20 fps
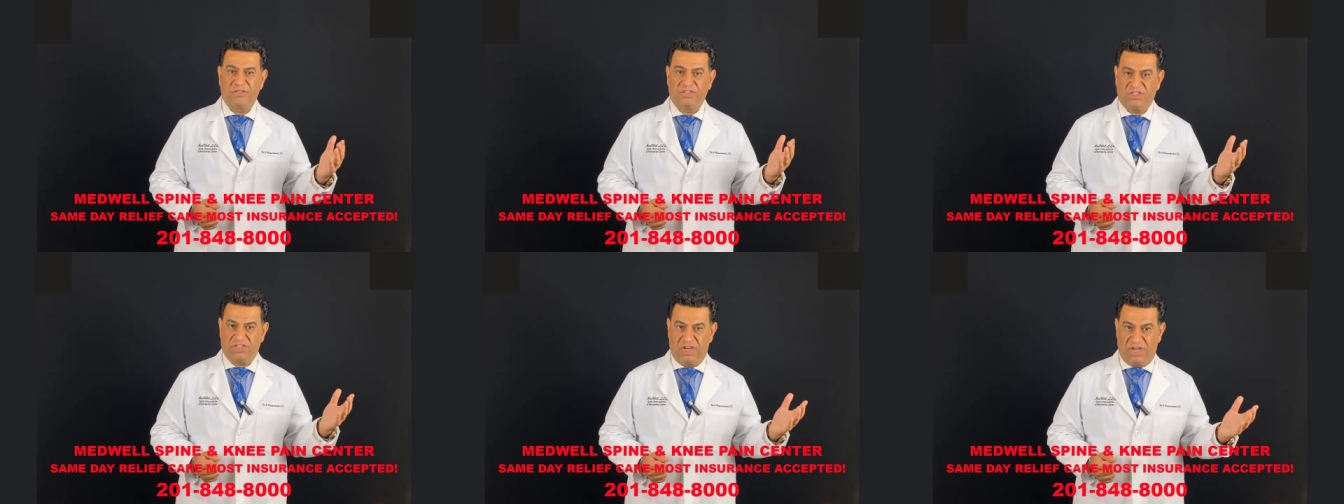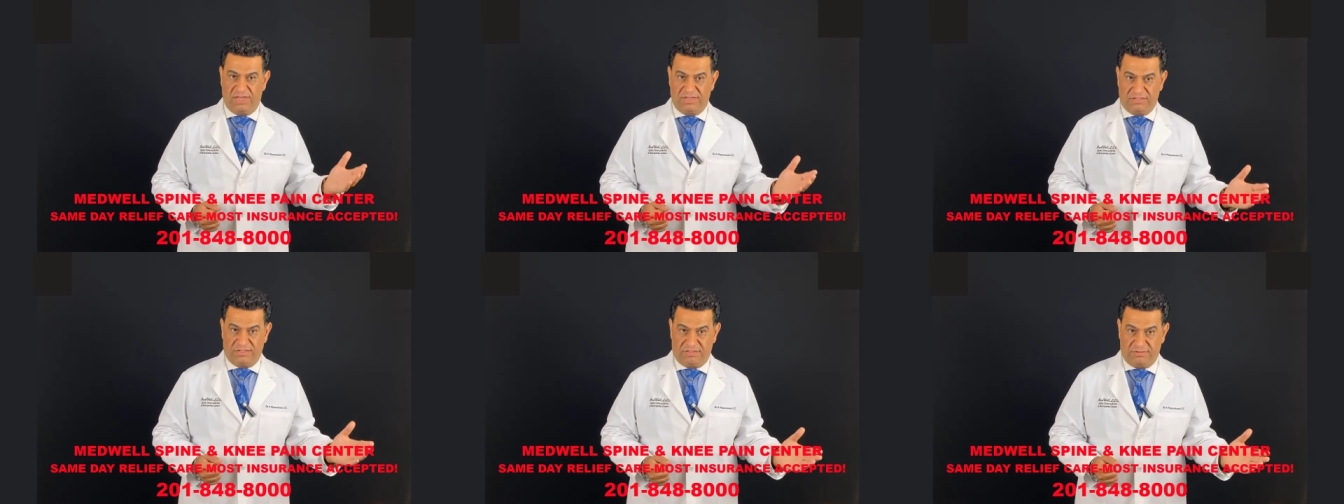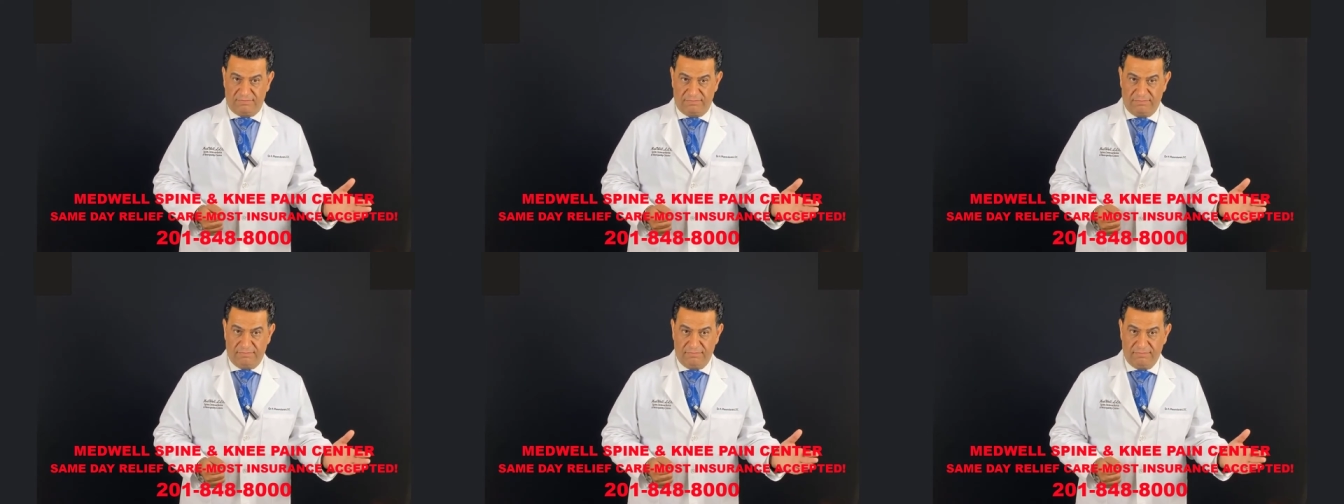
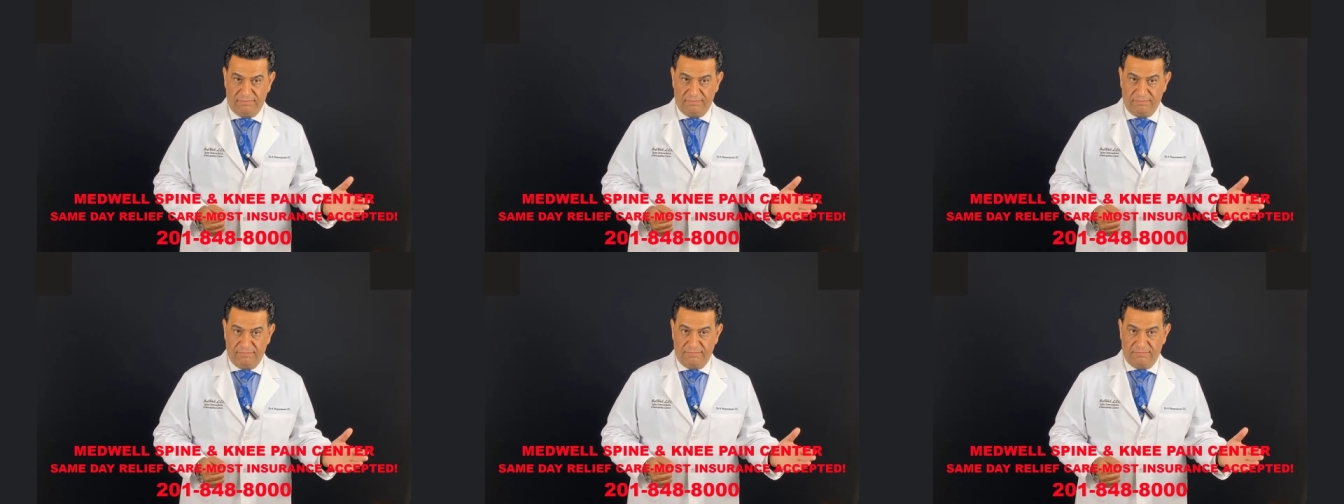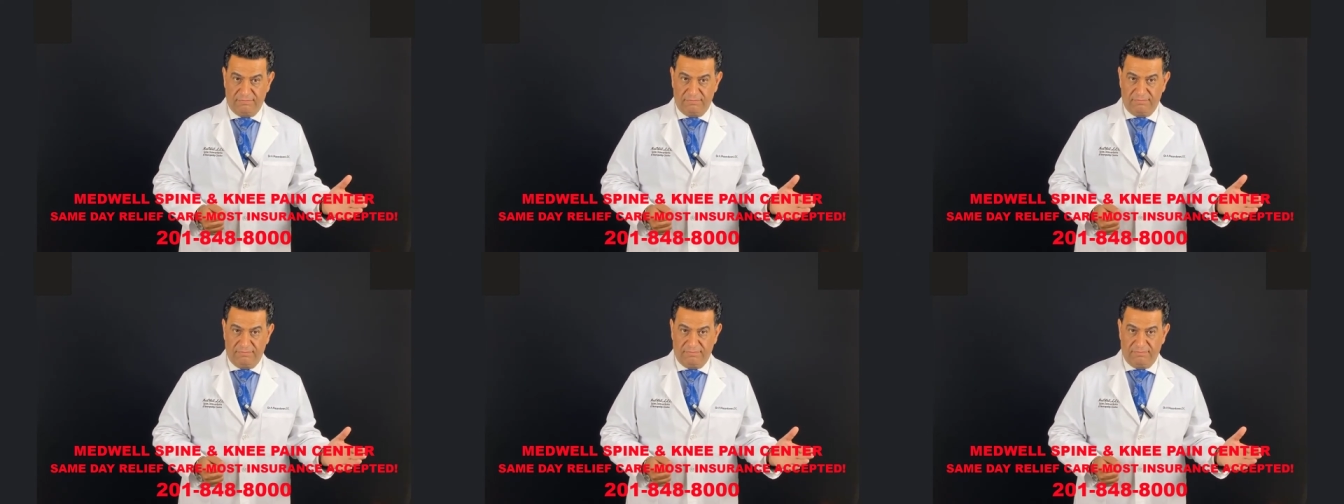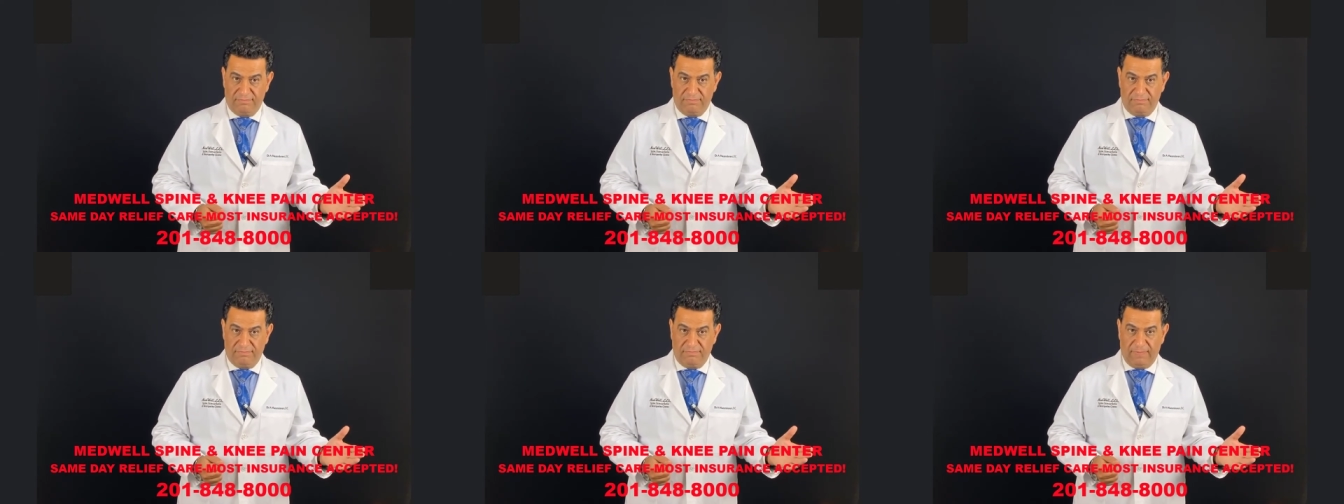shots,
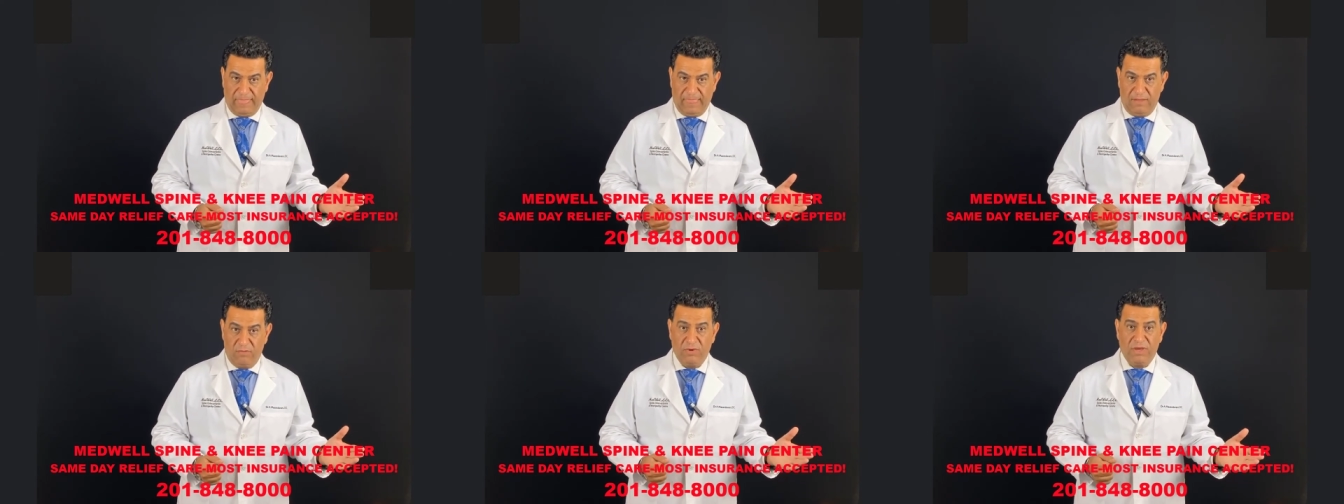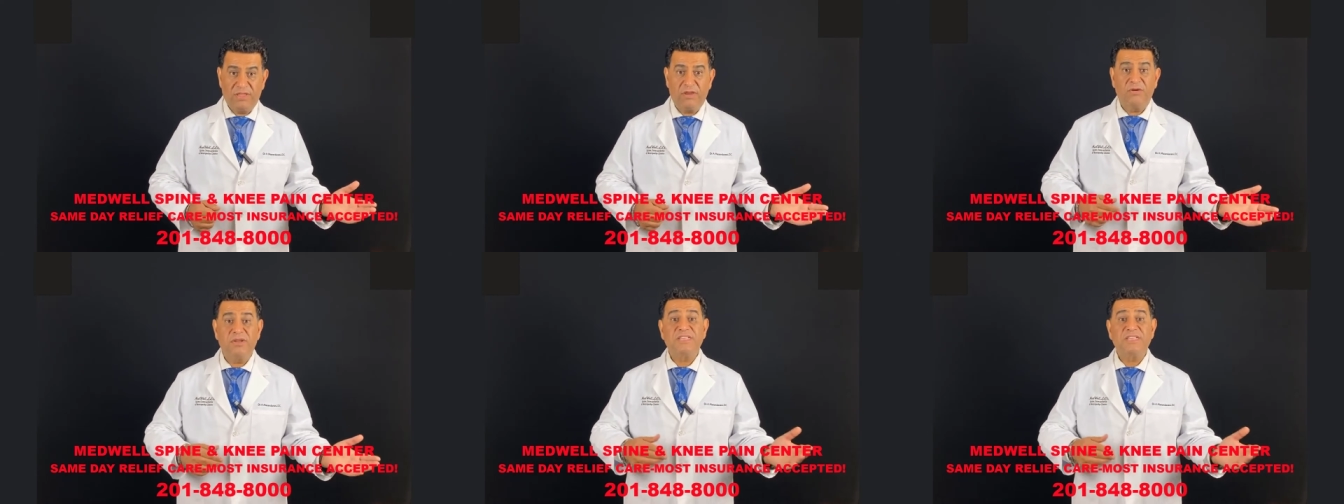whether